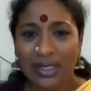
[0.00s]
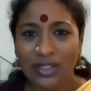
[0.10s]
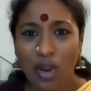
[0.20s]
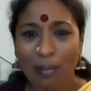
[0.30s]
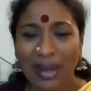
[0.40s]

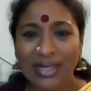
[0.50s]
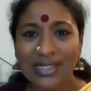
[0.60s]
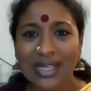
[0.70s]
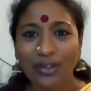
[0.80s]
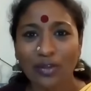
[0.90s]
Is your
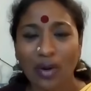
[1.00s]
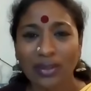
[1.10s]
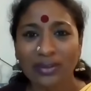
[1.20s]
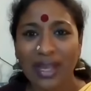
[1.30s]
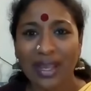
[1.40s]
mindset
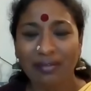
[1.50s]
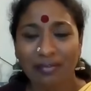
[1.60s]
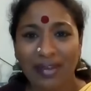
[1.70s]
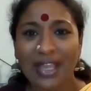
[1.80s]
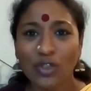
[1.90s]
not there
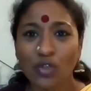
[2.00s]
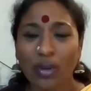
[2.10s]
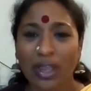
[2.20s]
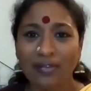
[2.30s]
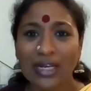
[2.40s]
weighing
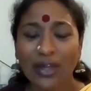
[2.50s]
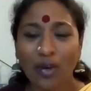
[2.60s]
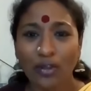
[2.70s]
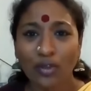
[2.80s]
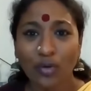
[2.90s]
so heavily
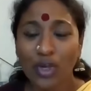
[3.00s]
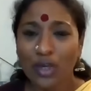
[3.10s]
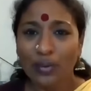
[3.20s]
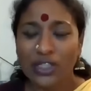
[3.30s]
on you,